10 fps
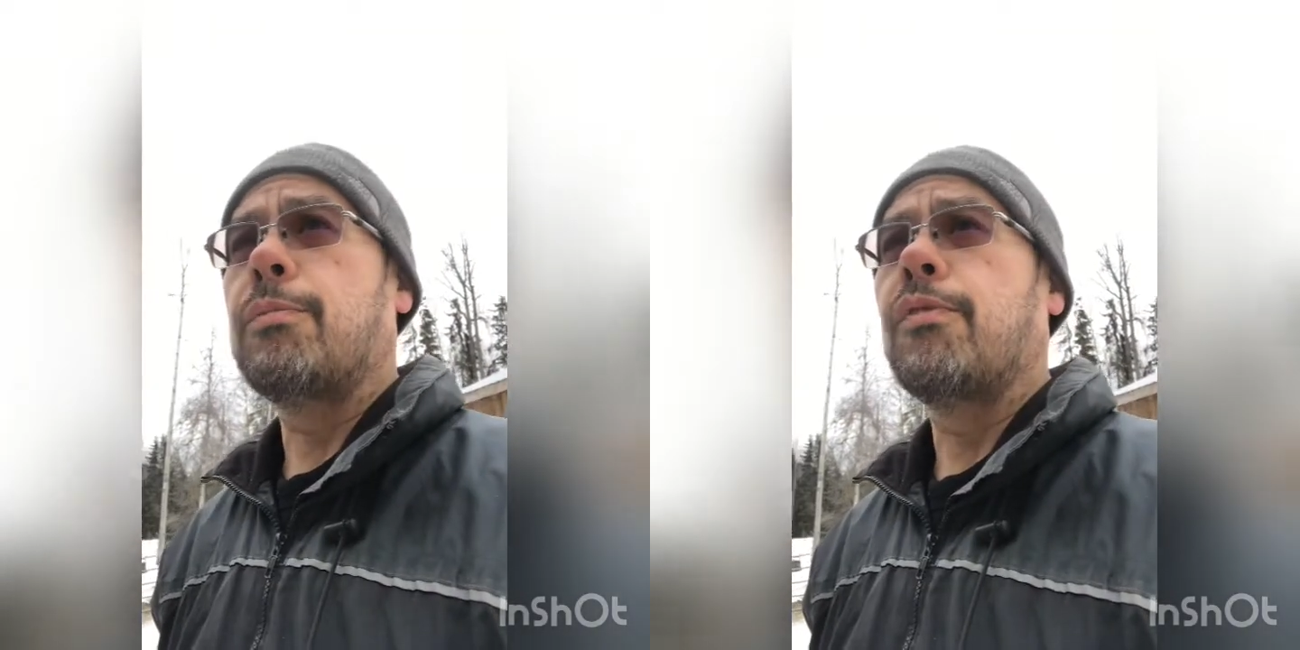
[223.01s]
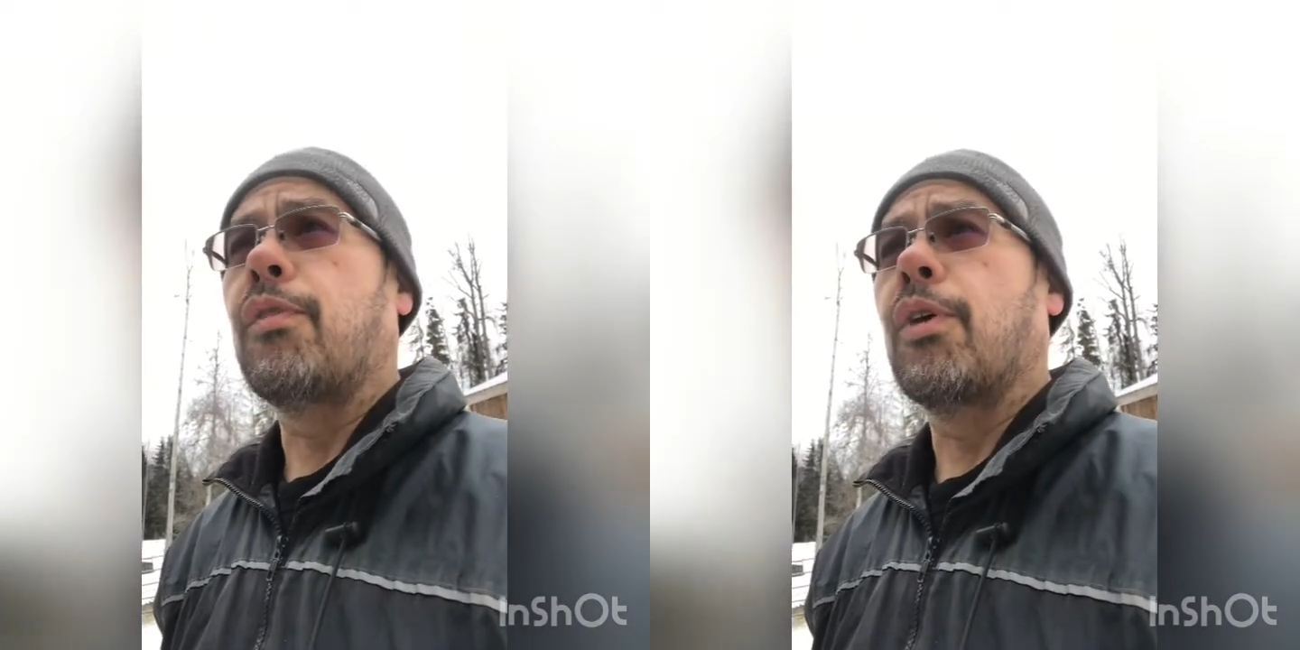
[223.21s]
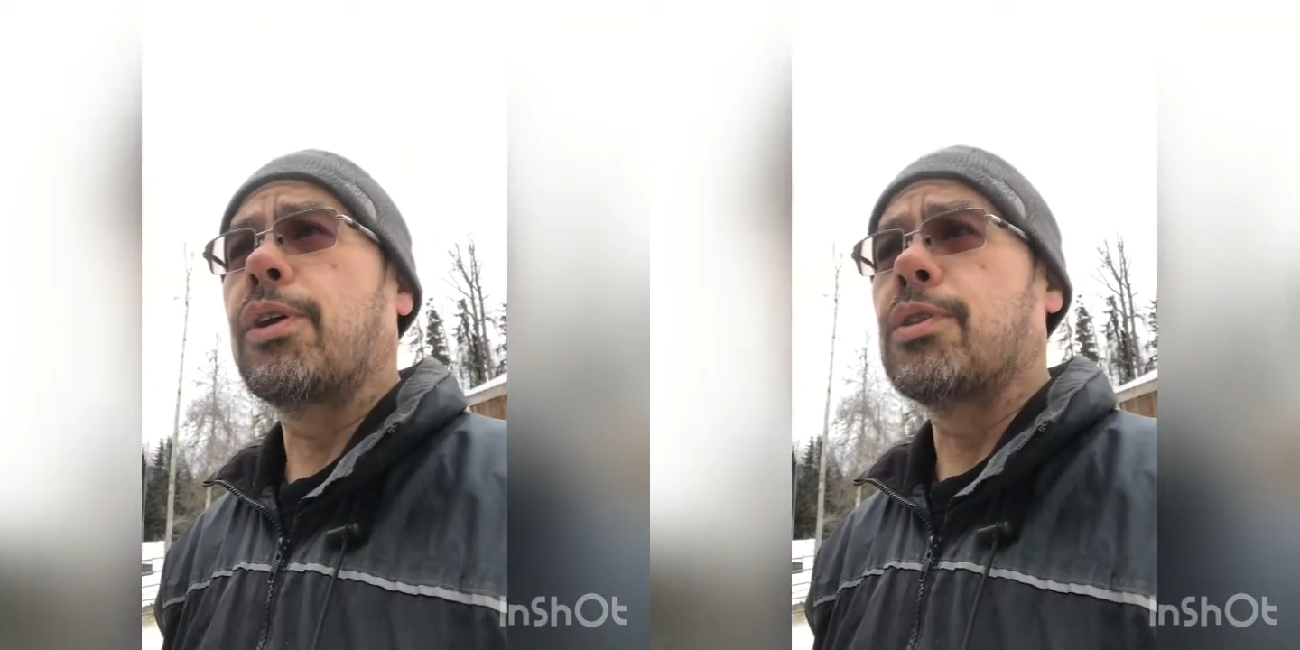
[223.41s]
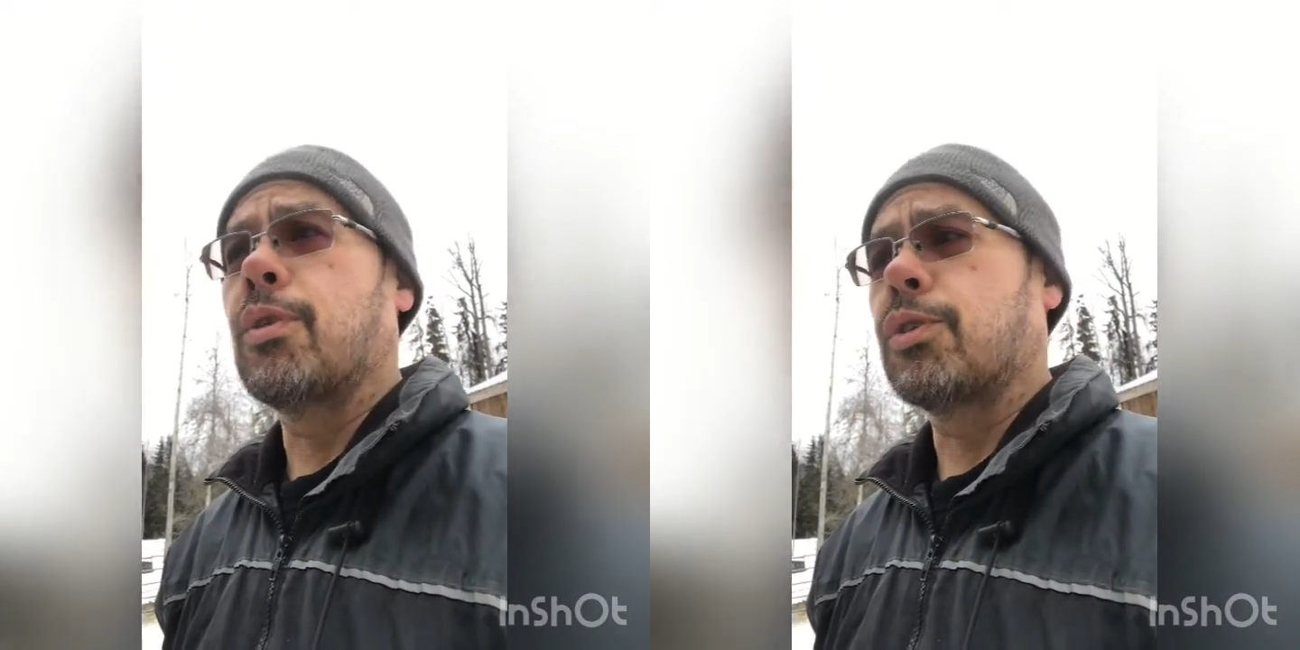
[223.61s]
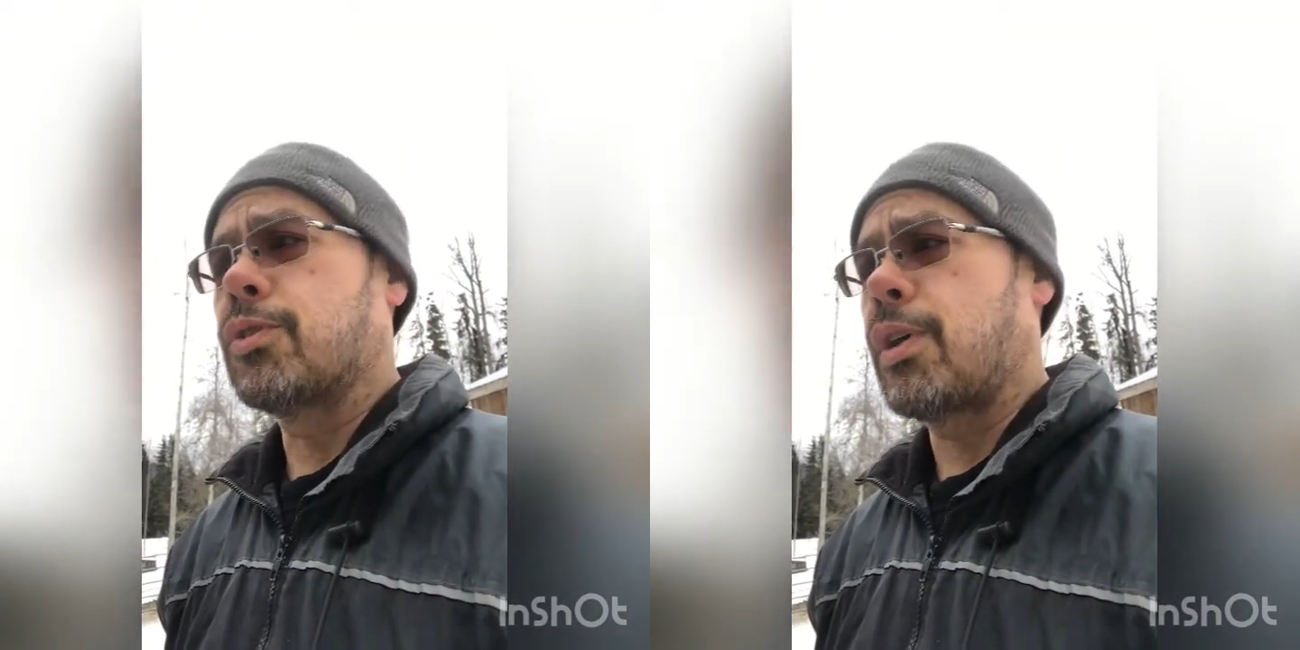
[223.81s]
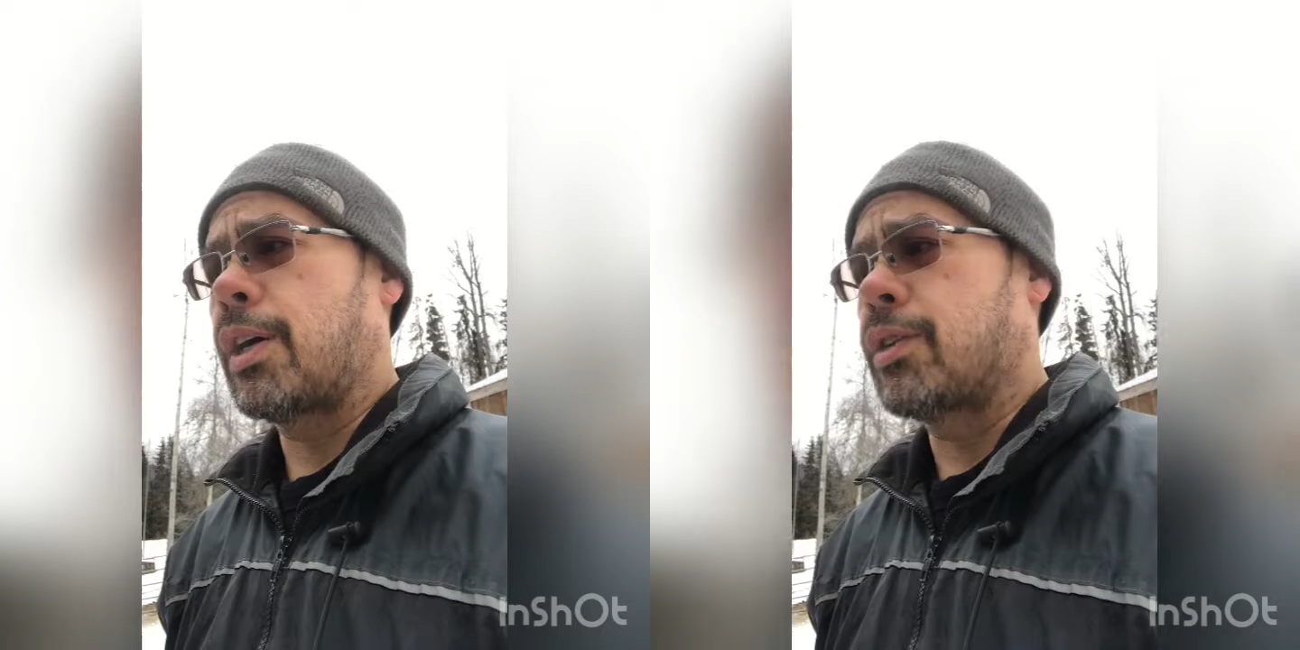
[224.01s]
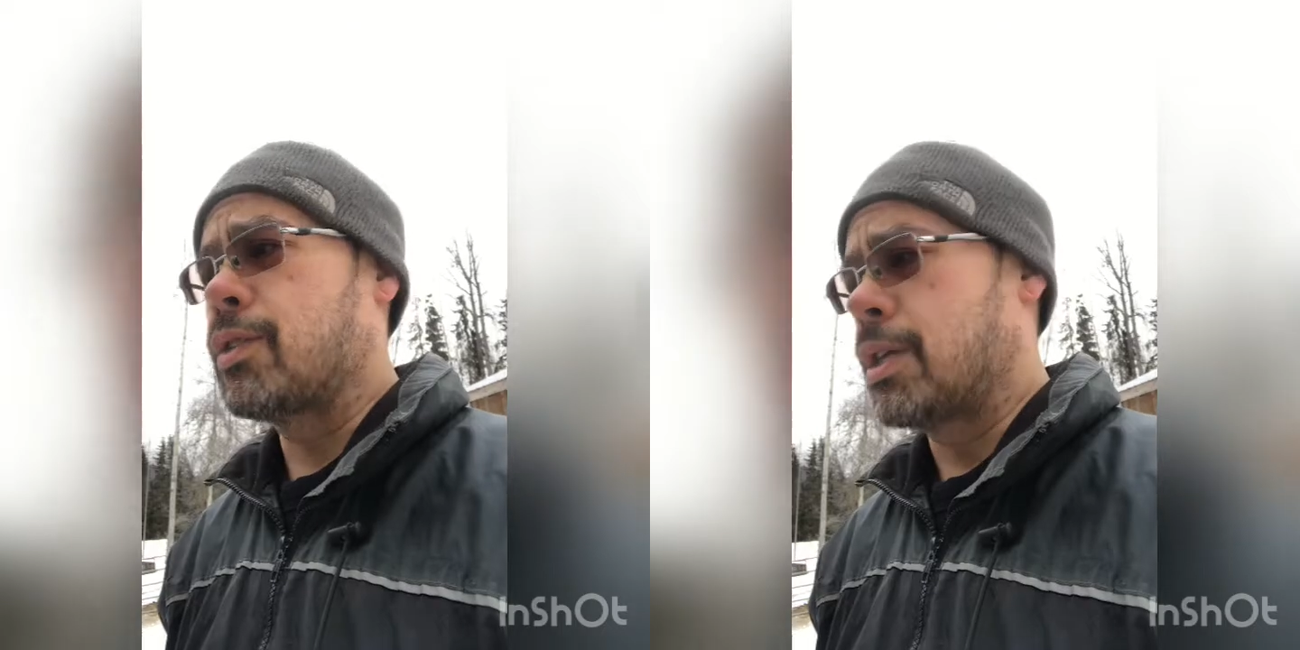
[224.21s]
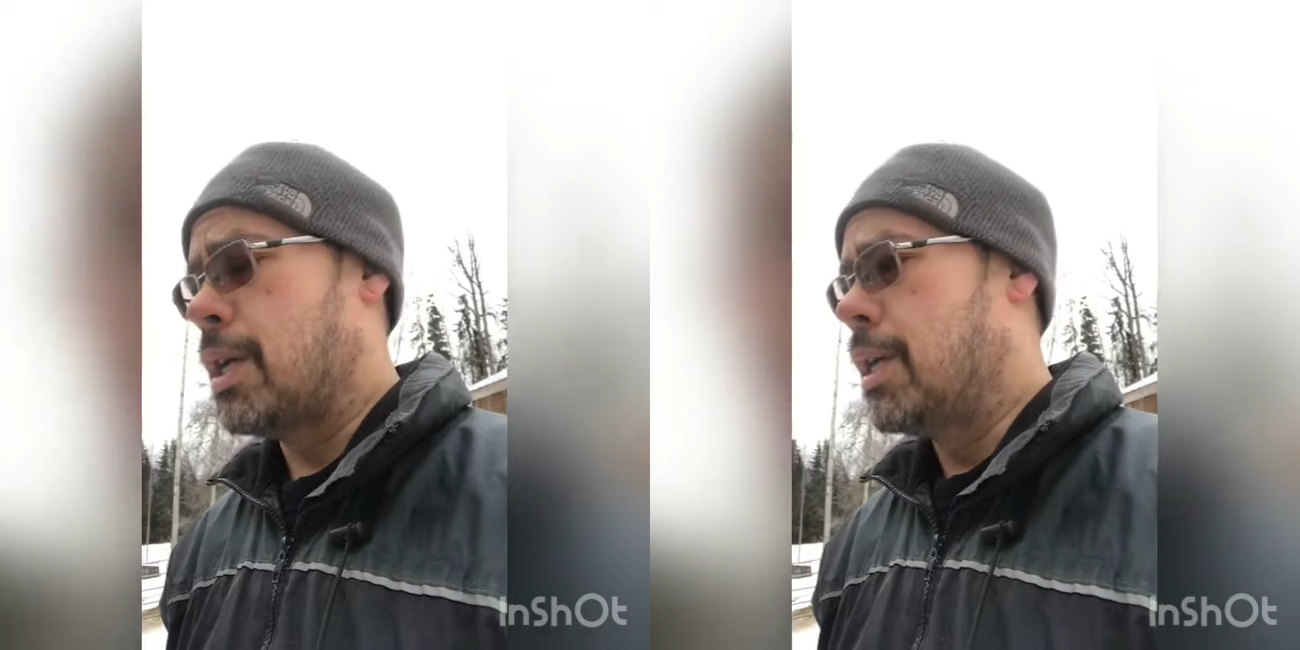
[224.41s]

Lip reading: before in his older tractors.